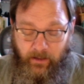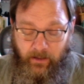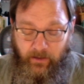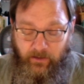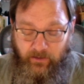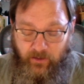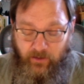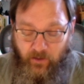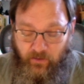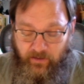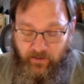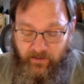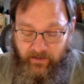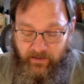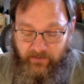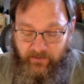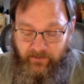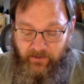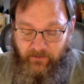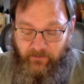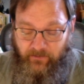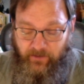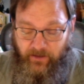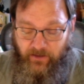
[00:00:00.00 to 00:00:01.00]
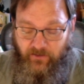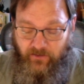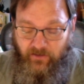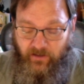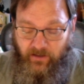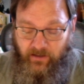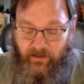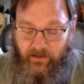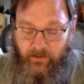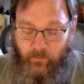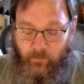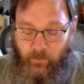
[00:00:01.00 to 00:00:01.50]
Using this
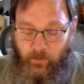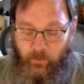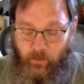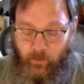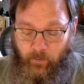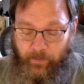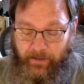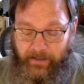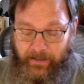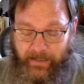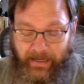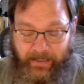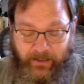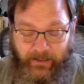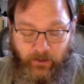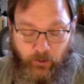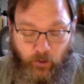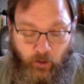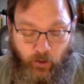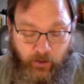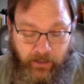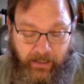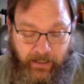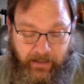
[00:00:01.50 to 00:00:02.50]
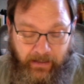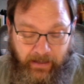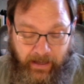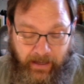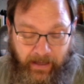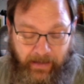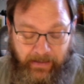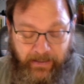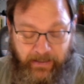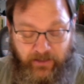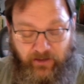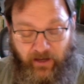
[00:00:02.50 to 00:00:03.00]
division, we will begin looking
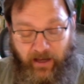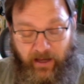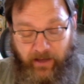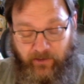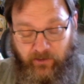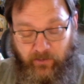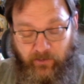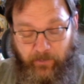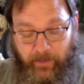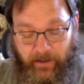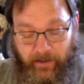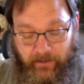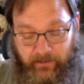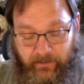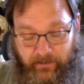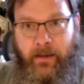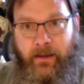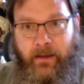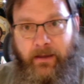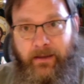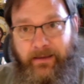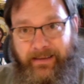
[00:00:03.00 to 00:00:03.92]
at each aspect.